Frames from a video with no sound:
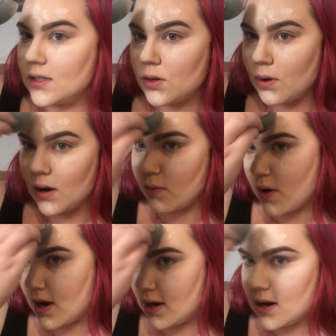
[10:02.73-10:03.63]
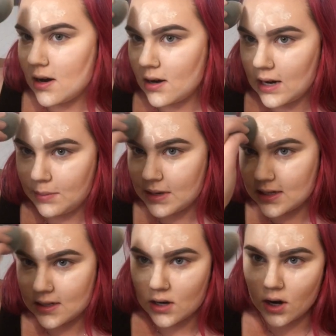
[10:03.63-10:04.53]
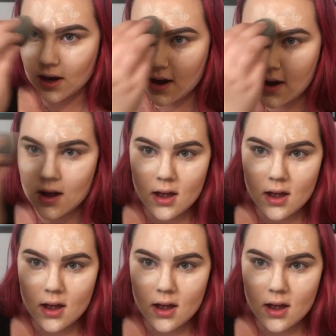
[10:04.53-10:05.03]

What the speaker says: Square One in Mississauga.